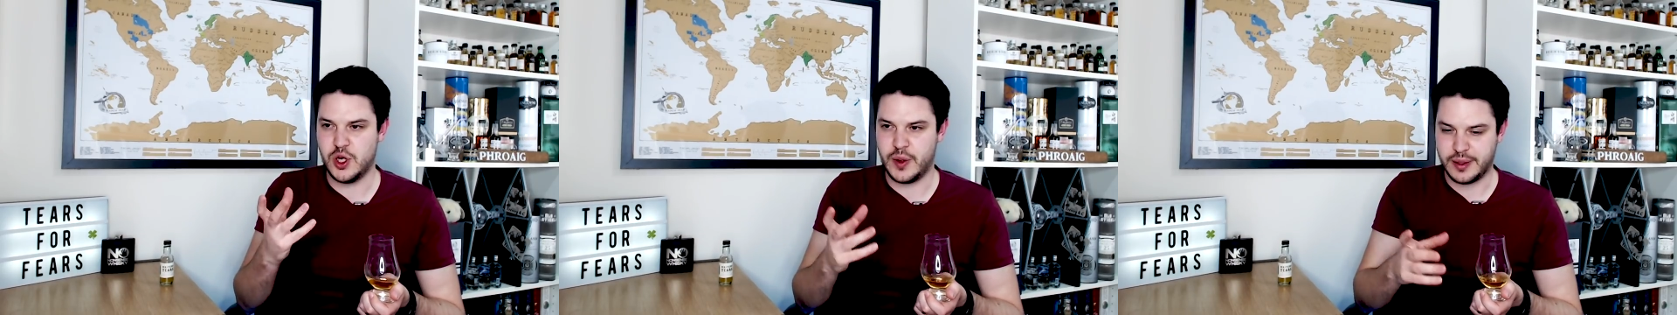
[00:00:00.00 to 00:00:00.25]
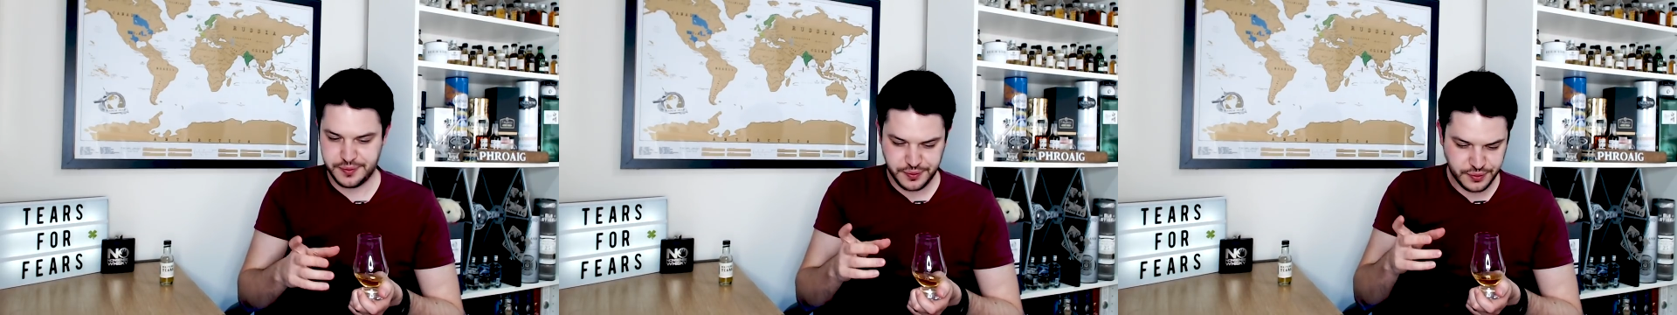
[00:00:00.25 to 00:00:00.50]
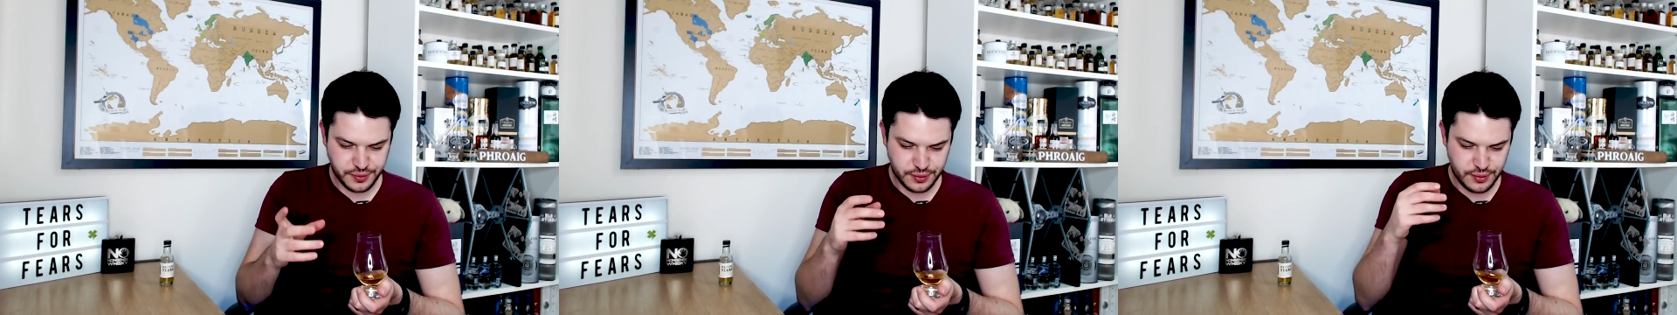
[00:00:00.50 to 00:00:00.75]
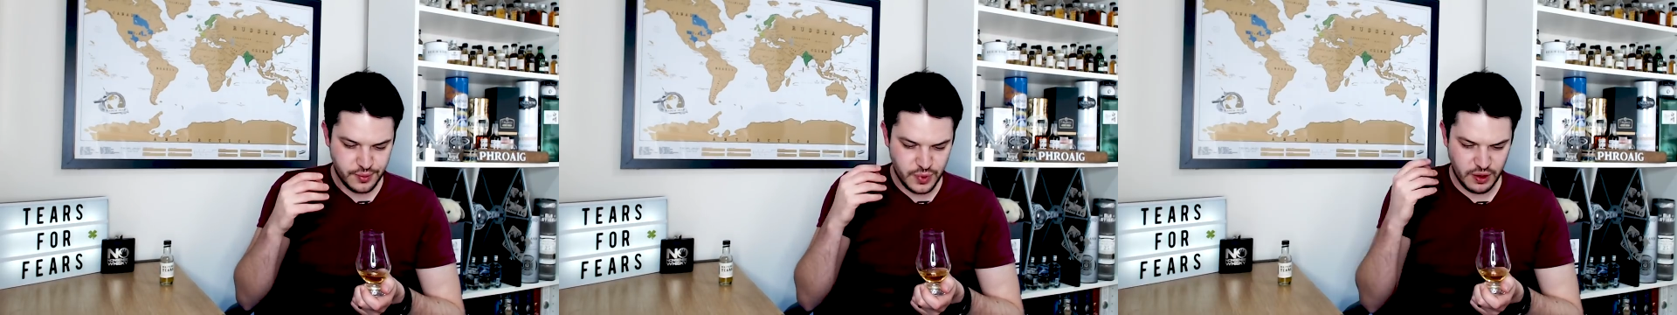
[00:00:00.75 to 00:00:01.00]
it.
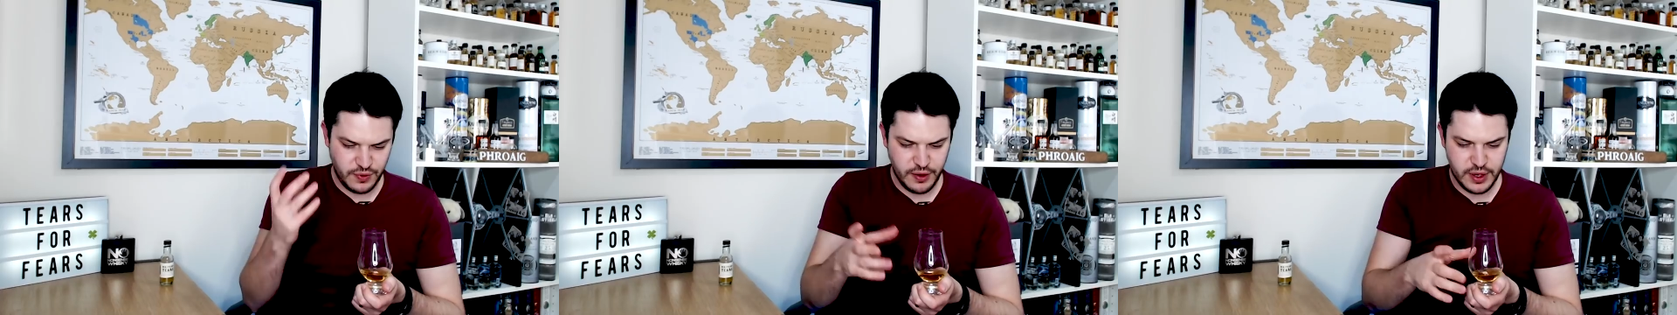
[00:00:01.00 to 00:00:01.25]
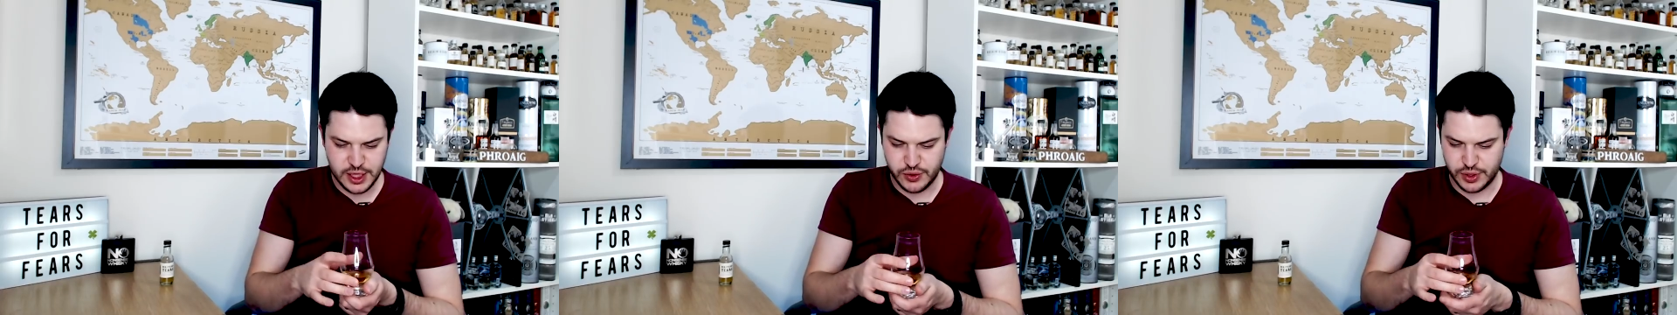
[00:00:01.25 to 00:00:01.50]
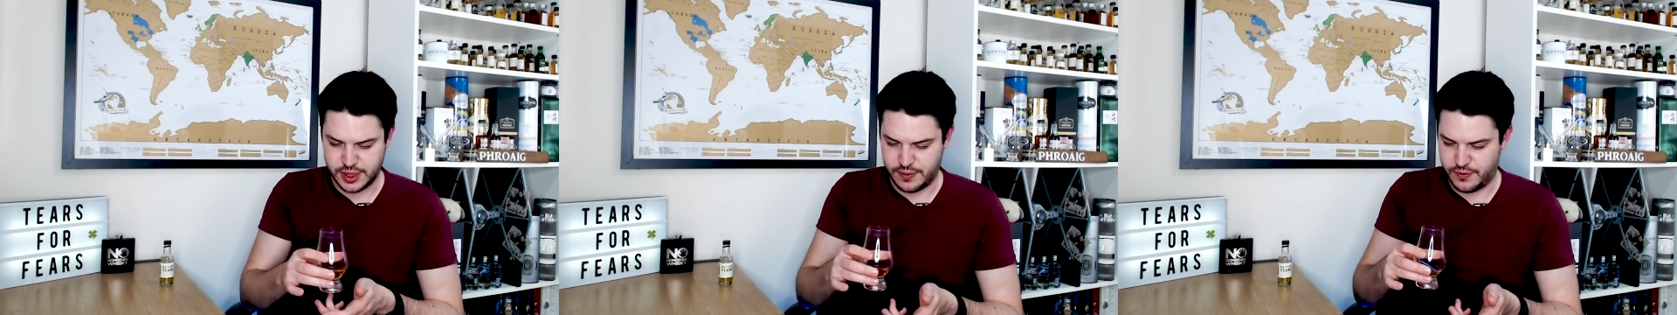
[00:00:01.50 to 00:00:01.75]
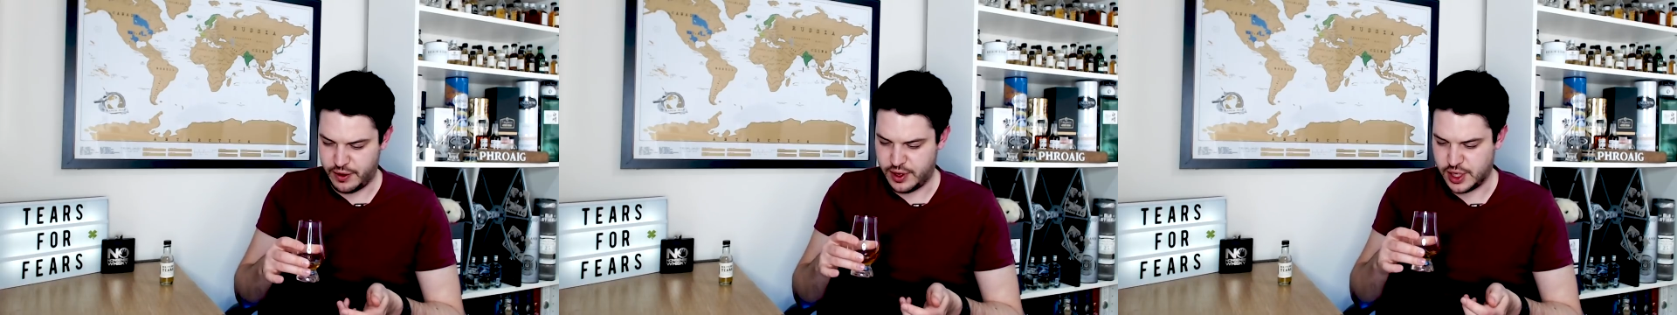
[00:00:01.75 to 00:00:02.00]
Very interesting,
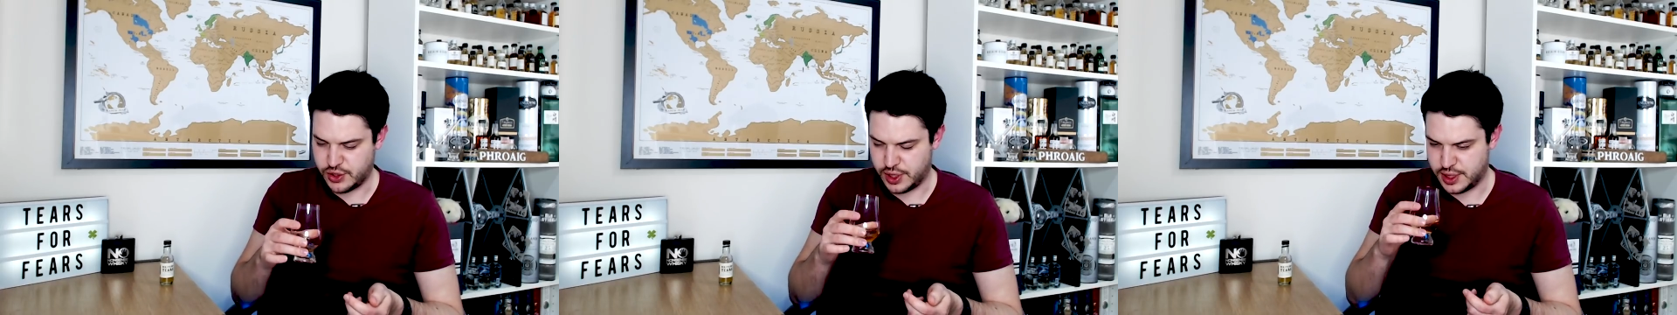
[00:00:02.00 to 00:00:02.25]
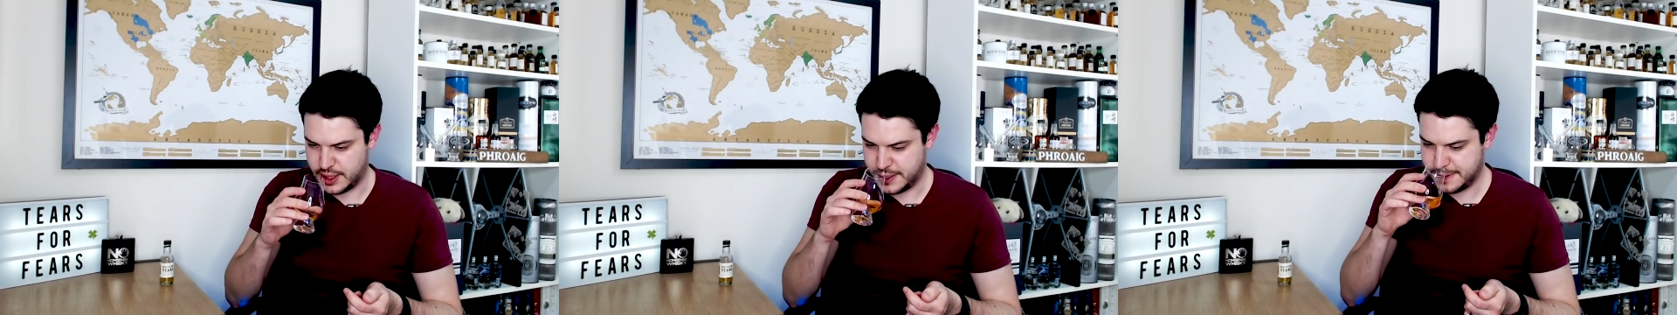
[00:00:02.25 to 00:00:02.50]
very interesting.